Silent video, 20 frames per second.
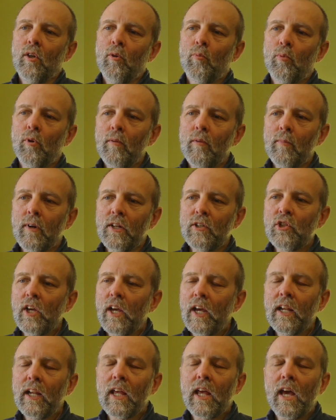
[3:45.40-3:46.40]
pretty much
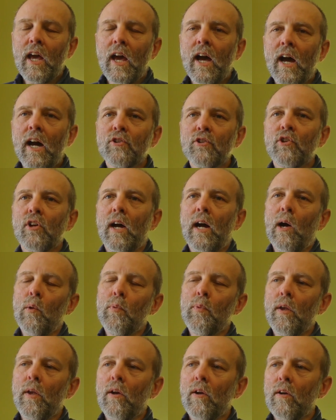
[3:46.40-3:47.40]
any ash
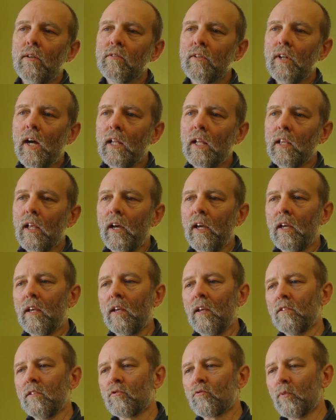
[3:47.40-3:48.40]
out there. It's not like
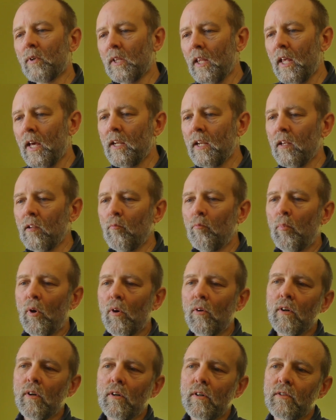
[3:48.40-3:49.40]
it's related
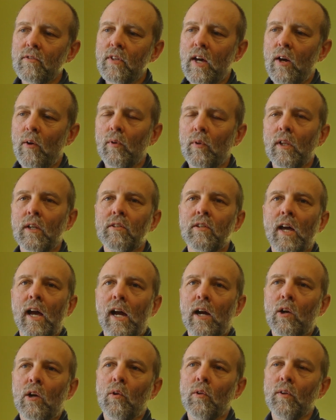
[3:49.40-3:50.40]
borers that will
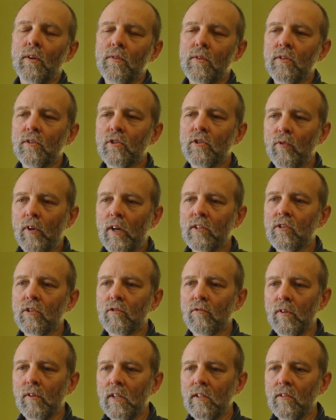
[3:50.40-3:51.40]
attack only the stress
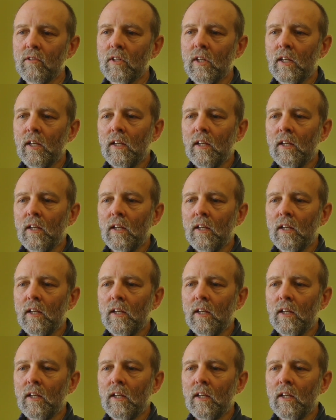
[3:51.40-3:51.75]
trees.